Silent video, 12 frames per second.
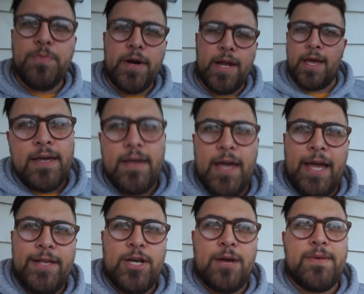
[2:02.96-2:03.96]
money.
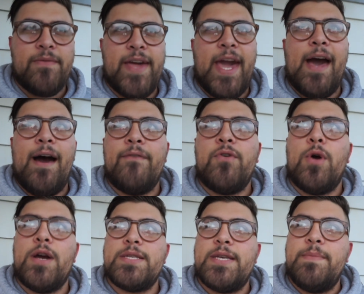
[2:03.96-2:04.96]
In terms of, yeah, of
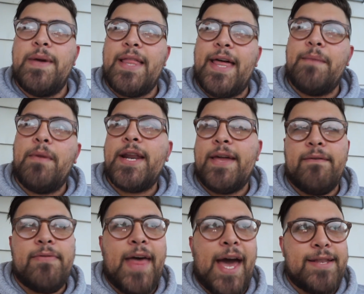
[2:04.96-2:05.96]
course, it'd be a lot of money
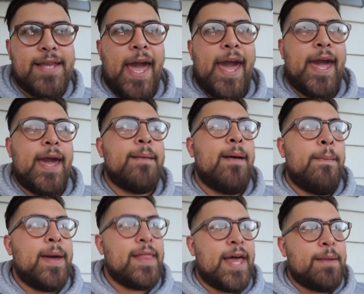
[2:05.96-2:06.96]
that day. It might
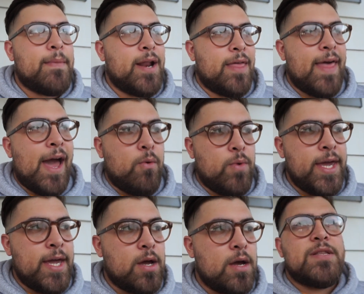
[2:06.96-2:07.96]
be a lot of money that
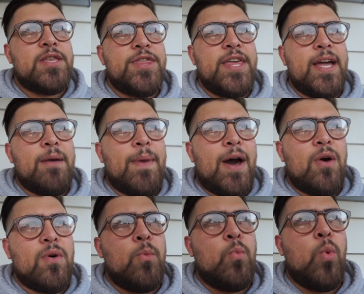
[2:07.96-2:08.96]
week. To think
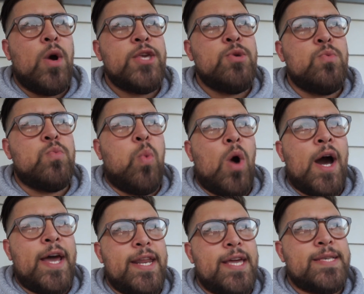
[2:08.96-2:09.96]
about what you
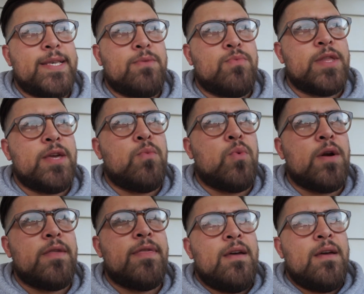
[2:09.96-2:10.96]
want, is it really
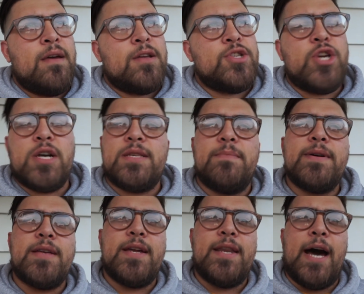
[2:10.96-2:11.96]
worth just a
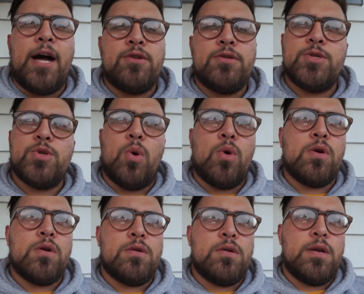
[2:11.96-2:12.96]
million dollars,
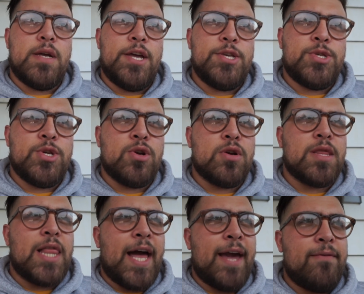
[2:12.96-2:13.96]
or is your
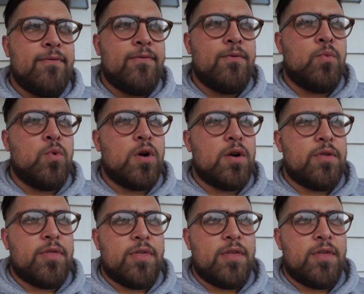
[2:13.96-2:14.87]
life worth